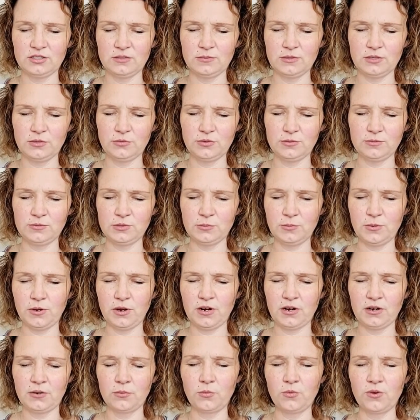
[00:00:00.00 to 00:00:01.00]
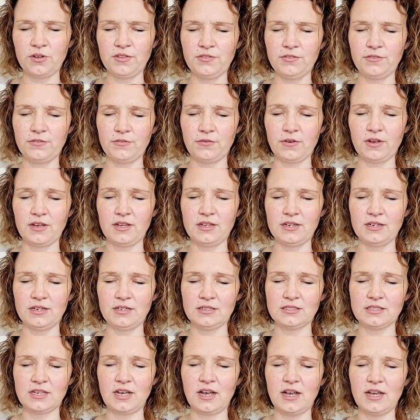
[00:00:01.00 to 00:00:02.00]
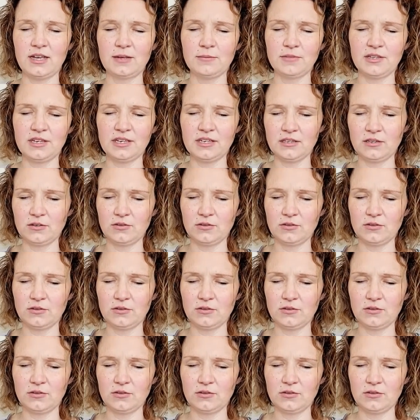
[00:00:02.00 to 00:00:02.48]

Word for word: being ripped apart one thread at a time like